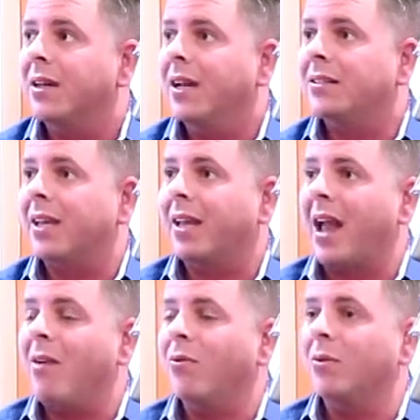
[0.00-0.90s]
it's like
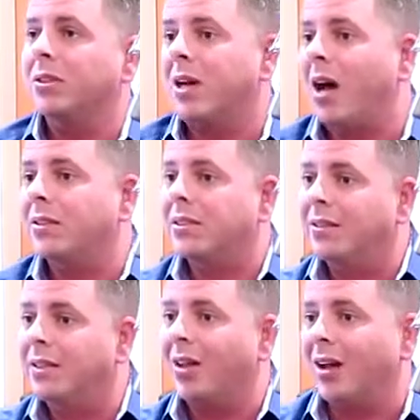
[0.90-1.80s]
everyone's
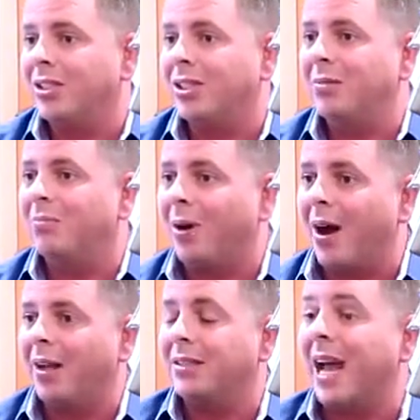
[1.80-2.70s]
constantly launching
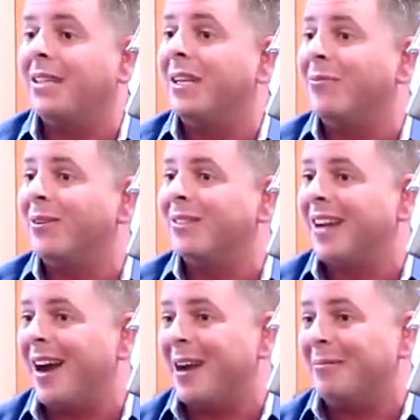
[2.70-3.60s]
products at different
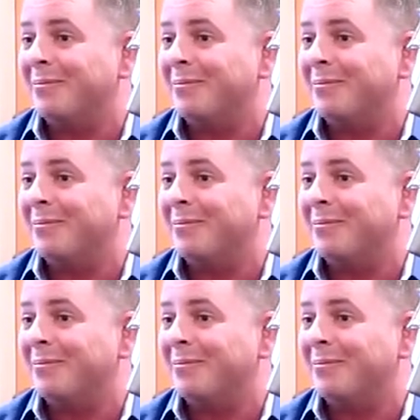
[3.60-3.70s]
times.